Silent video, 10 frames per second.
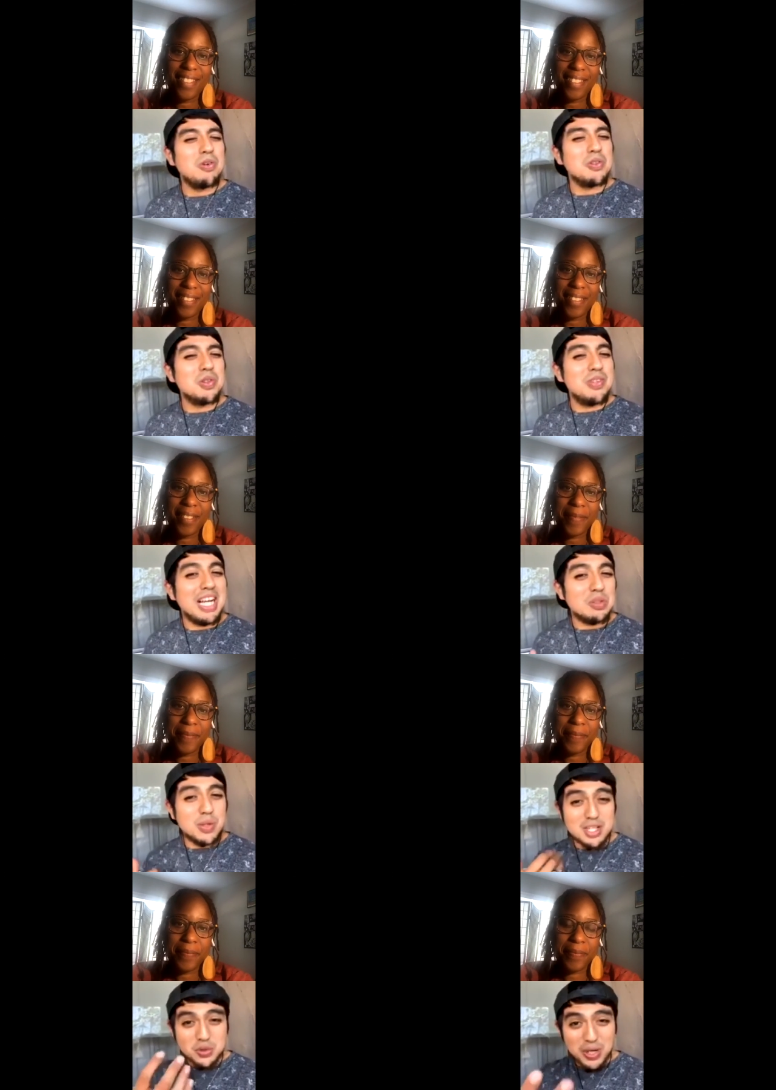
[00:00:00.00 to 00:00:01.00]
Speaker 1: So if you guys want to
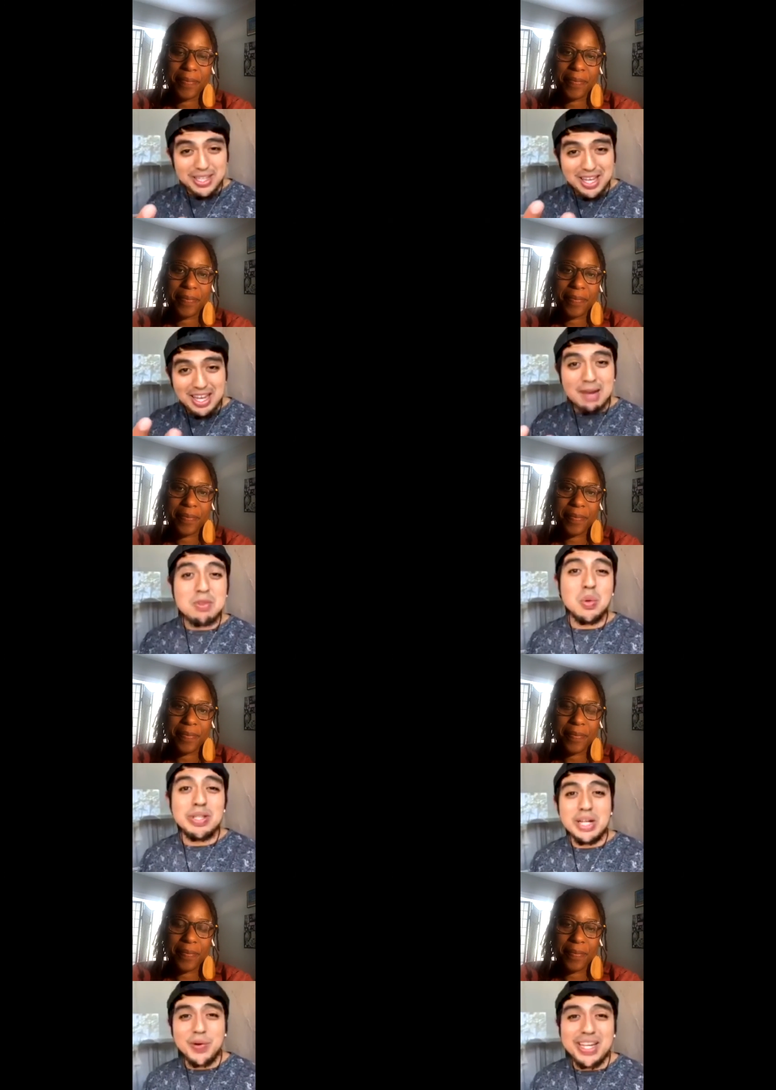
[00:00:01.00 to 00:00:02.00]
try that, I'm doing
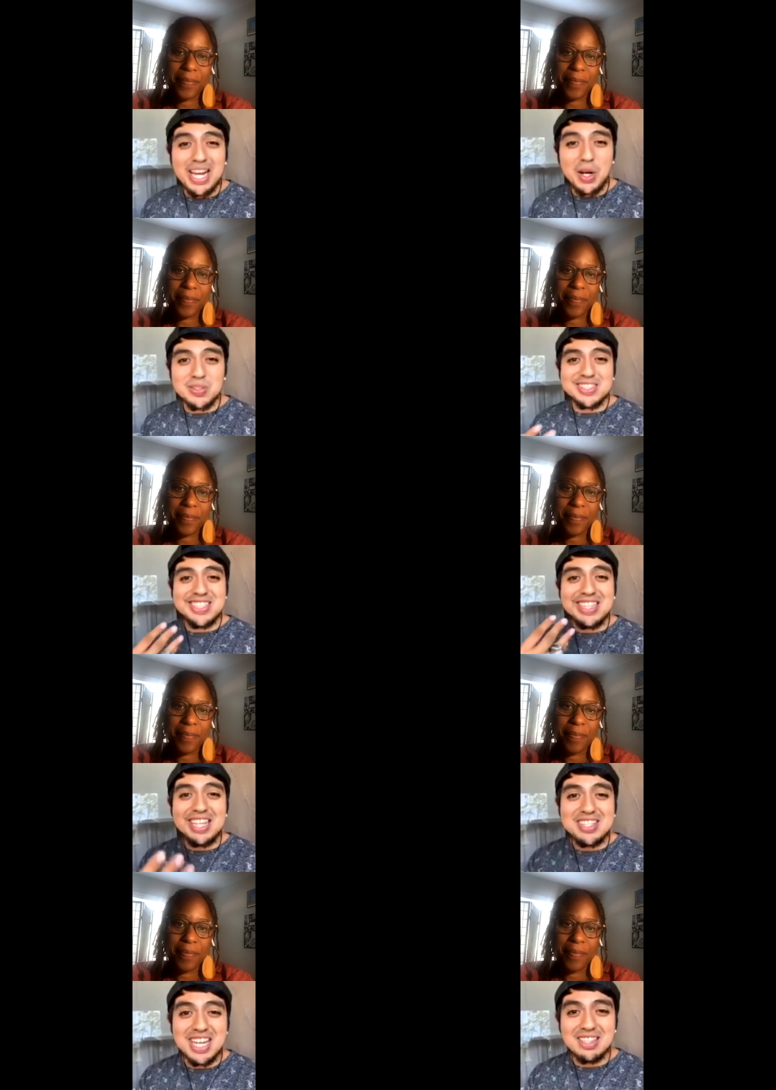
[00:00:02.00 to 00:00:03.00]
that right now. It's a 10 day
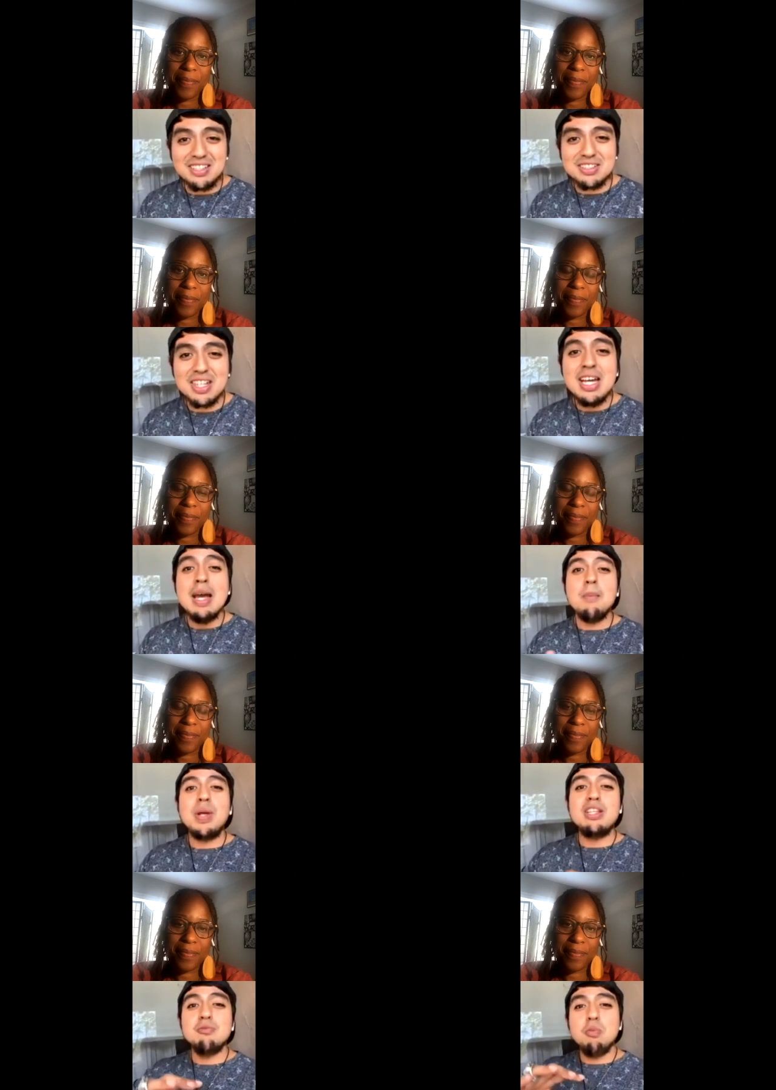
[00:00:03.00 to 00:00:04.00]
challenge, but
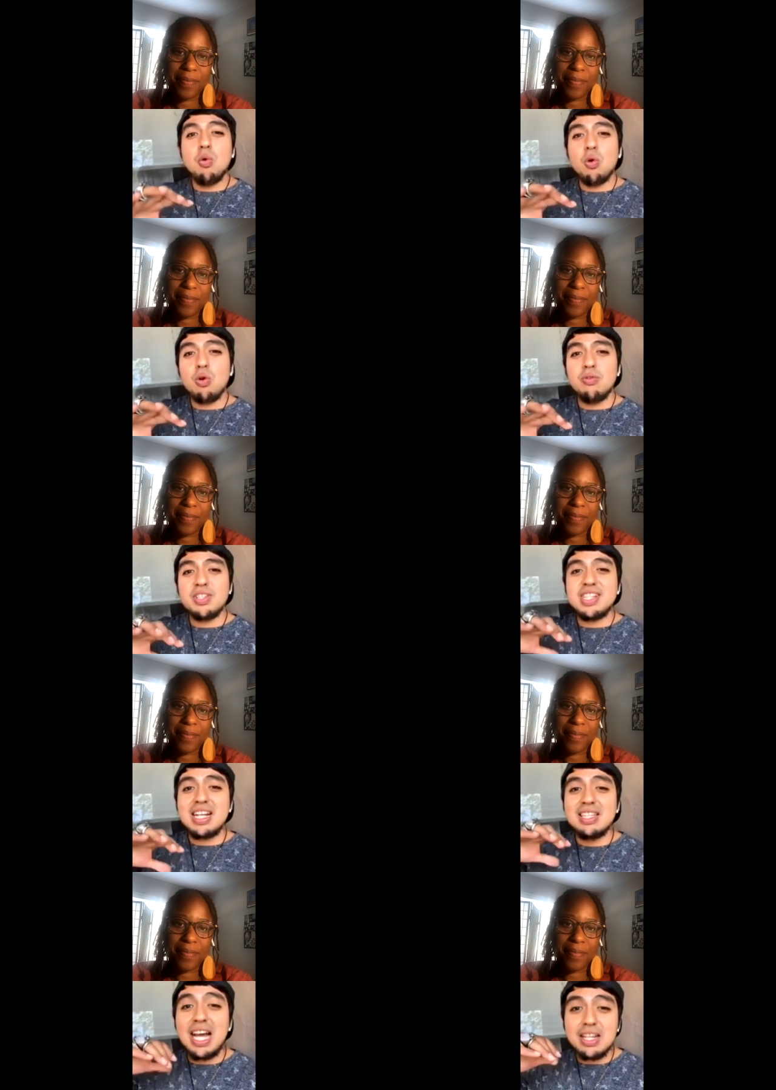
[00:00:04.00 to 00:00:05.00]
it's more of a
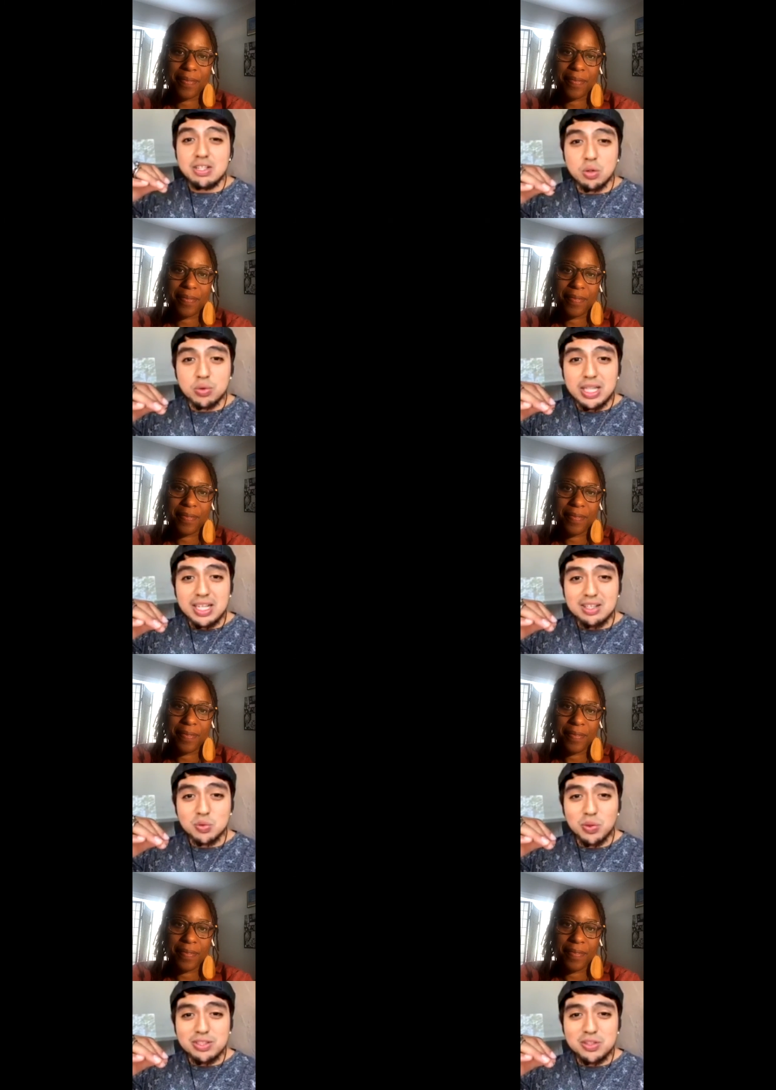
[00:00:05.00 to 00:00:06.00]
psychological thing because
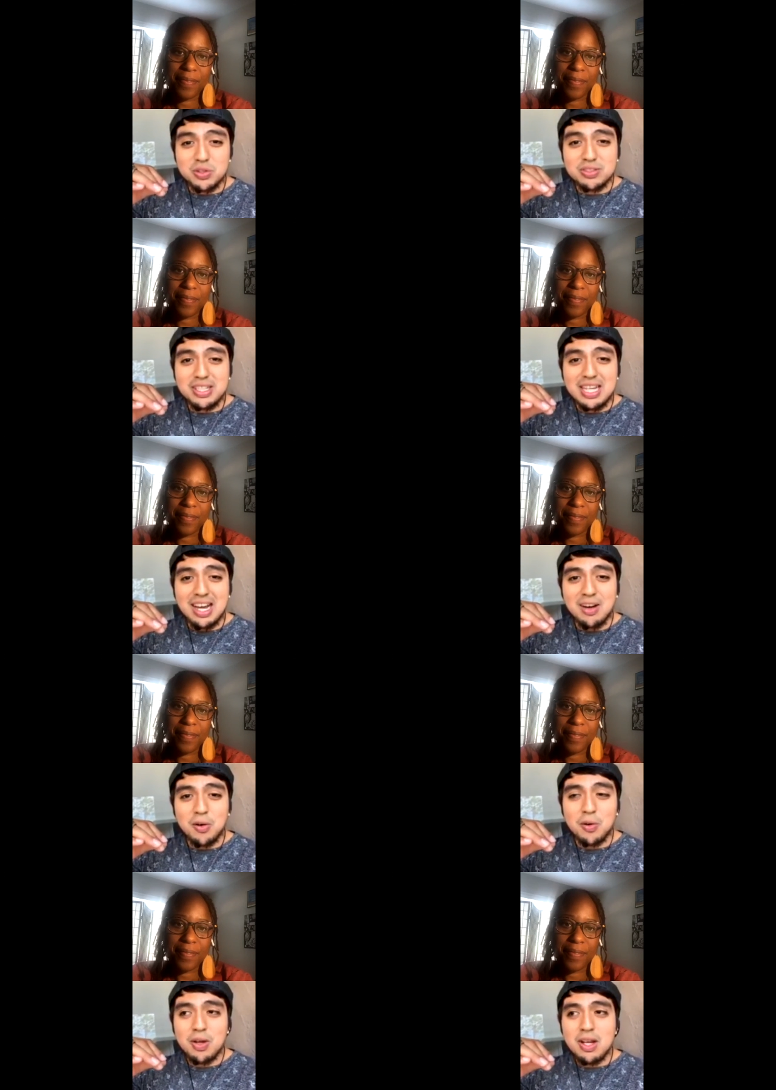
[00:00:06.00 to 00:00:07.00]
once you see how,
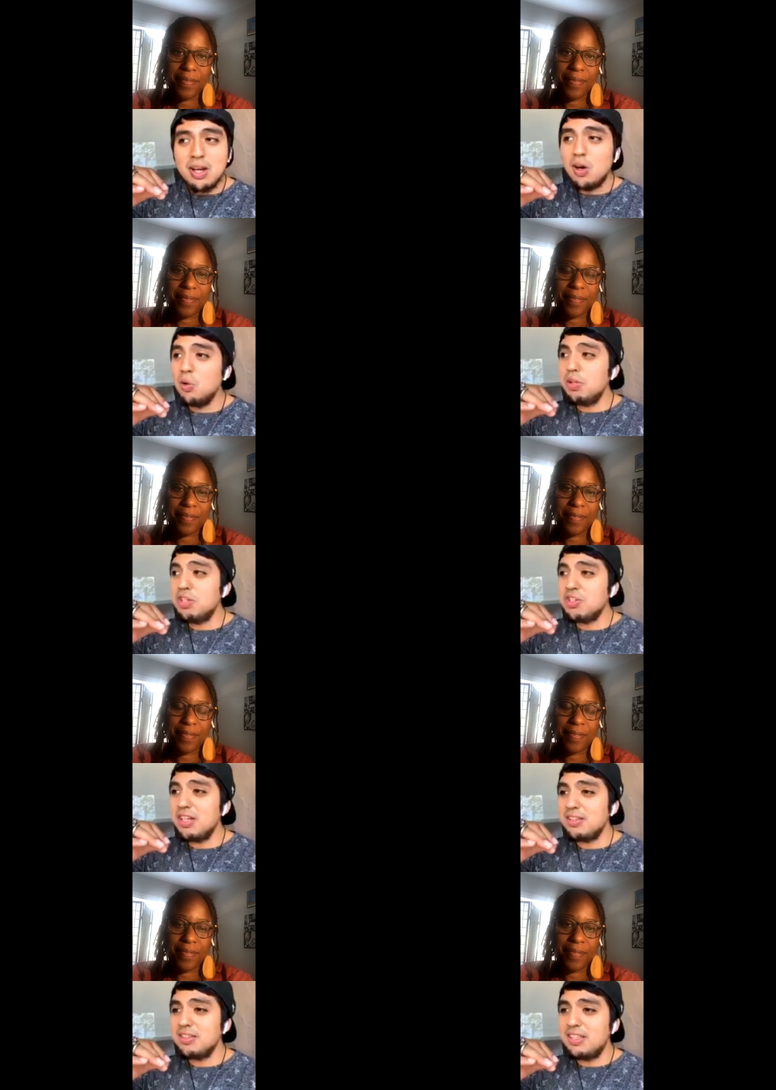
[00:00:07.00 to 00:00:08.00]
holy
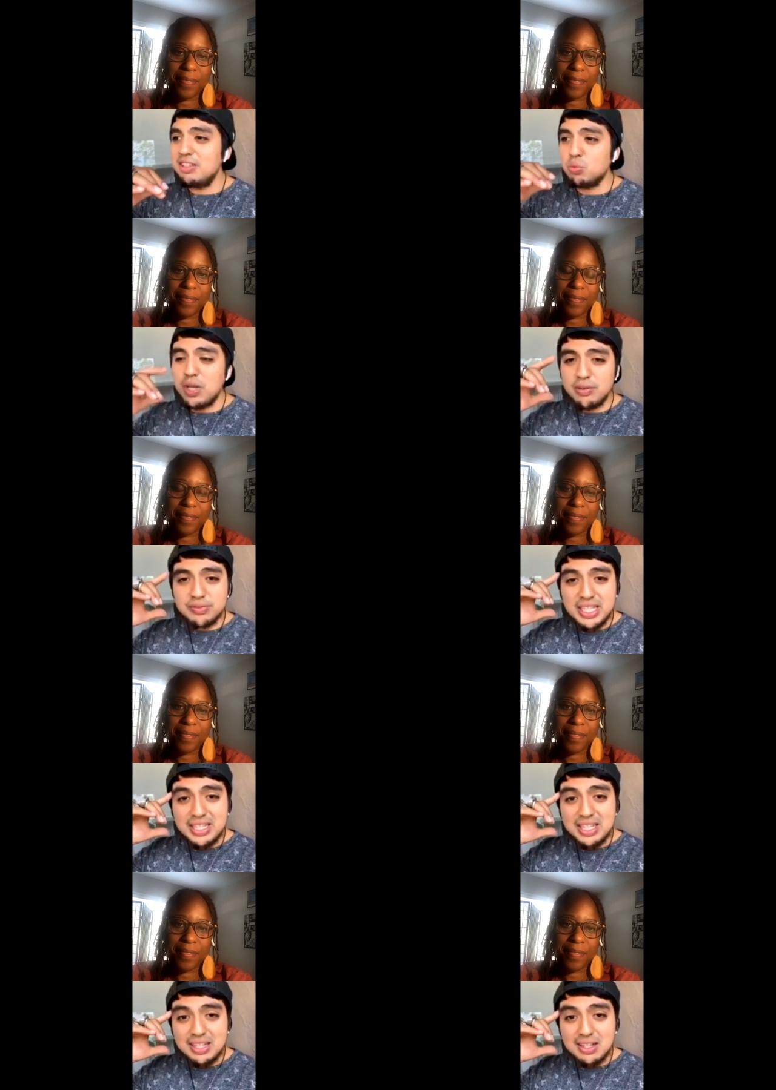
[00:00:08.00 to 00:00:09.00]
shit, this way of
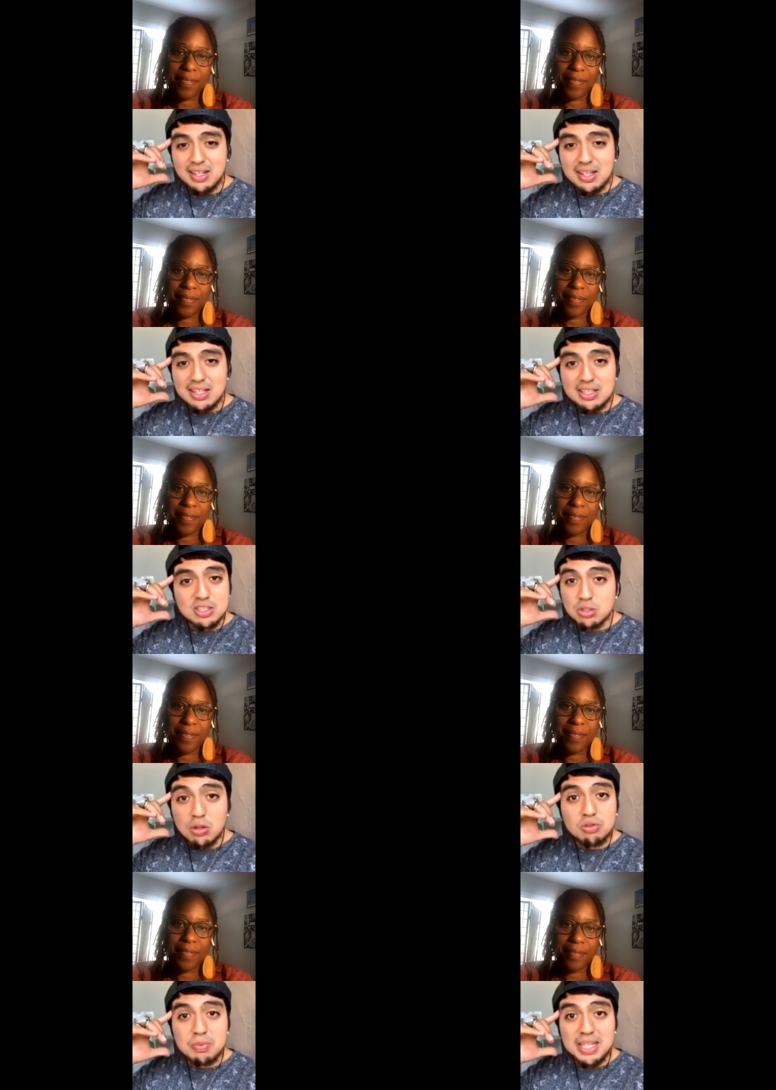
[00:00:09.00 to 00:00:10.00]
thinking
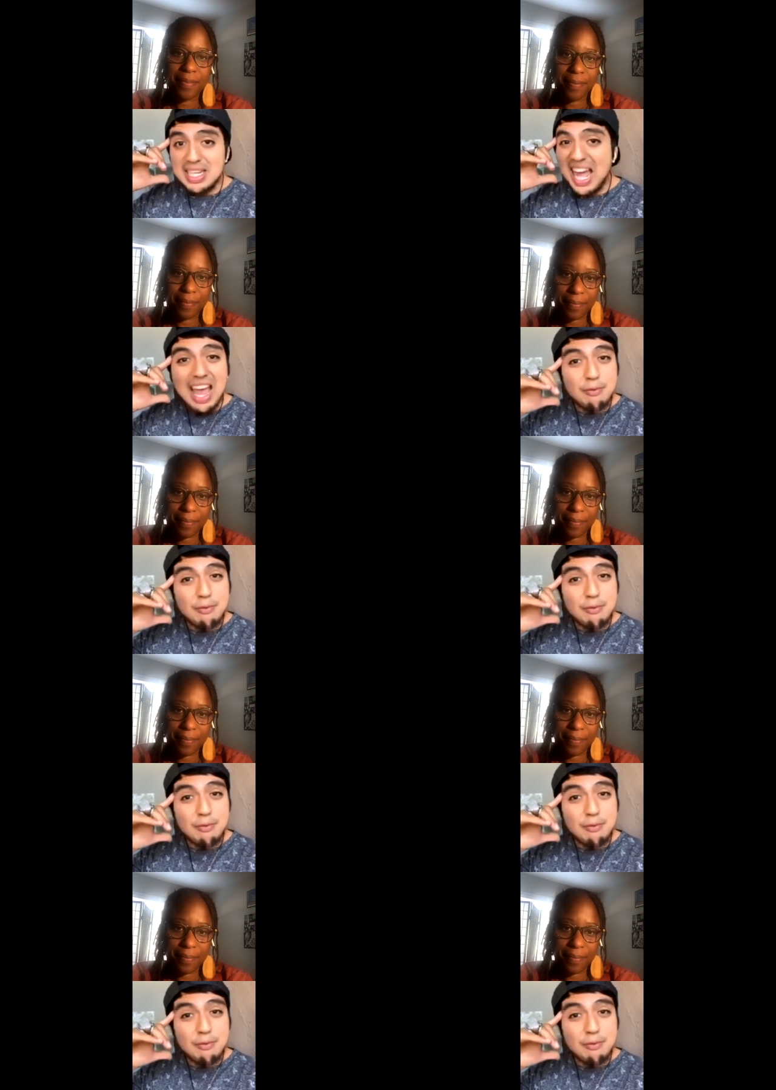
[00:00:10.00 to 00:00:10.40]
serves me in every